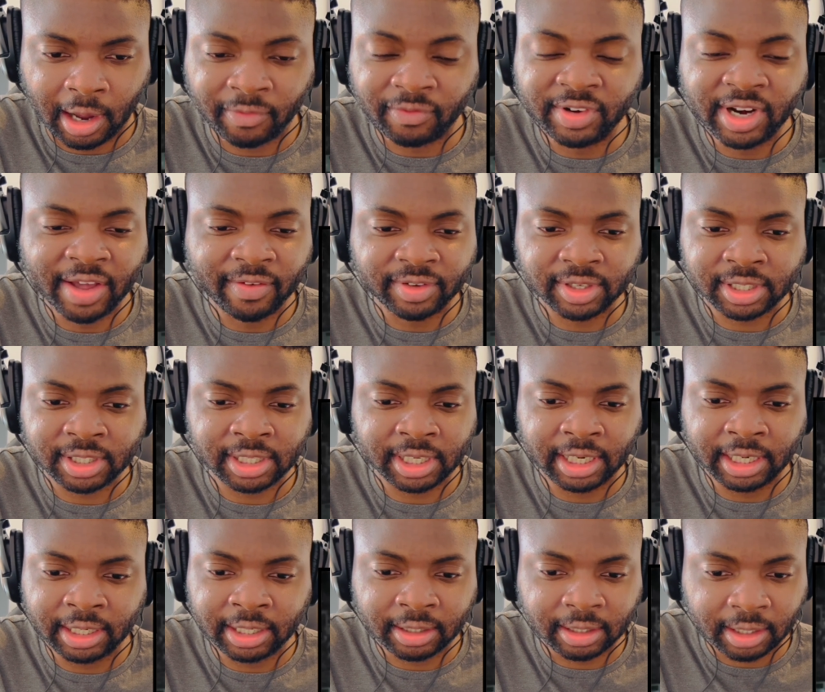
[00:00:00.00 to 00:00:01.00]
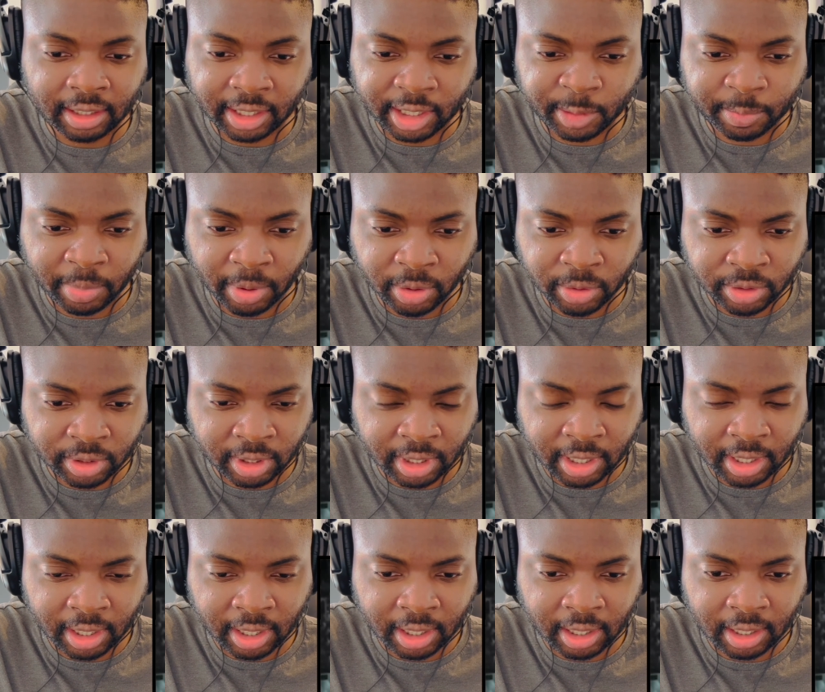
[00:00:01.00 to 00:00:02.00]
explosion sent debris from the house
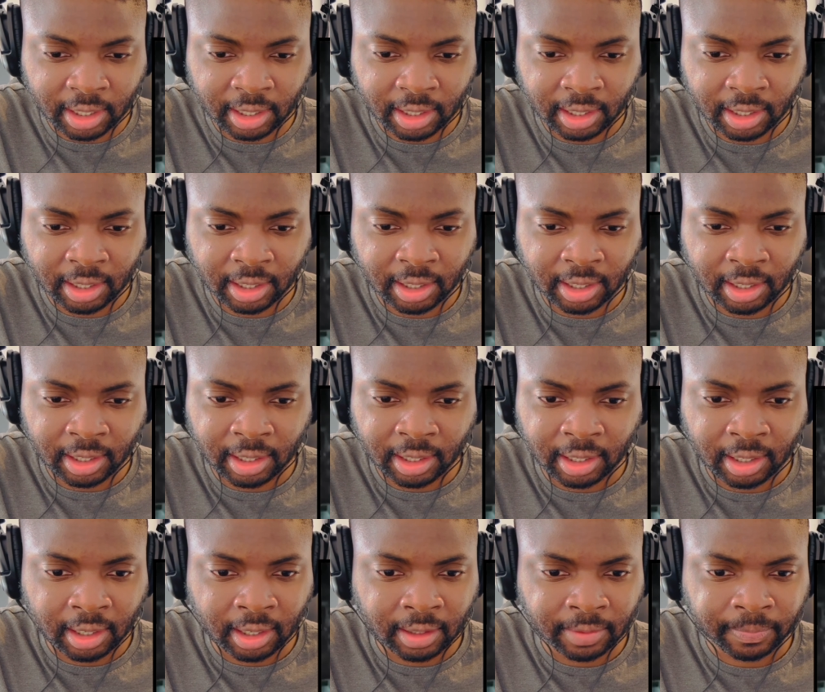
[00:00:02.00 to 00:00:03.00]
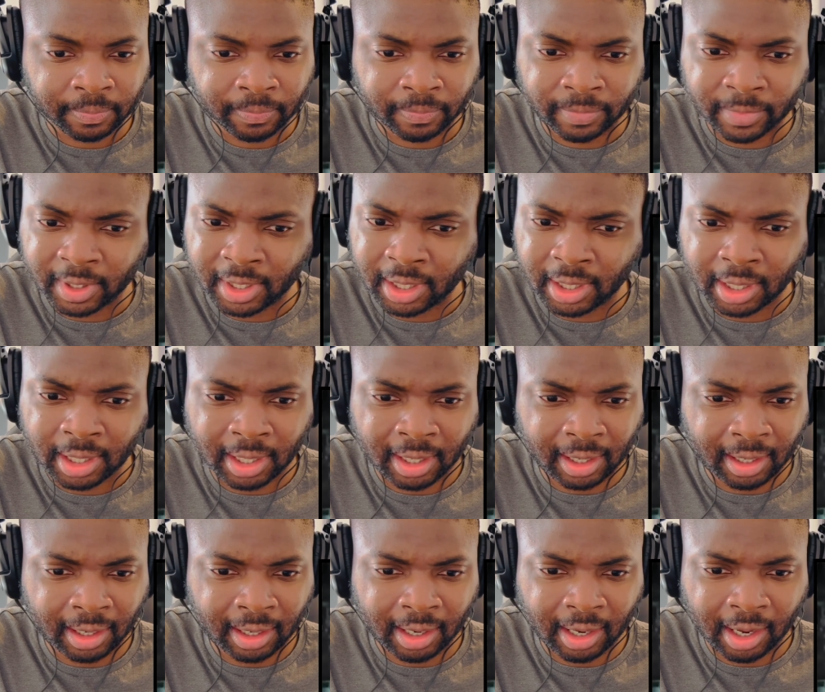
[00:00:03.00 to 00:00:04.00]
flying out in every direction throughout the
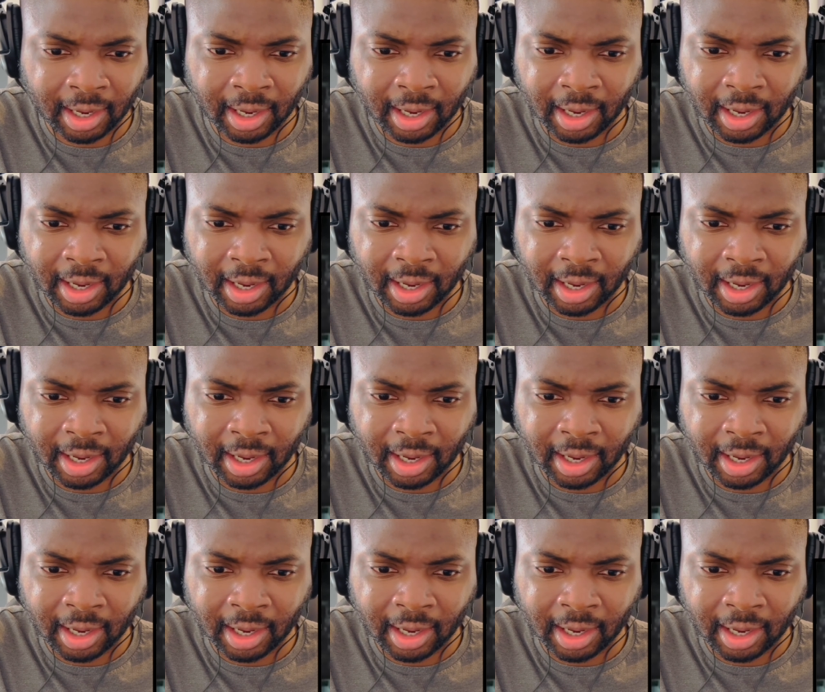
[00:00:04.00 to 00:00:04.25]
neighborhood.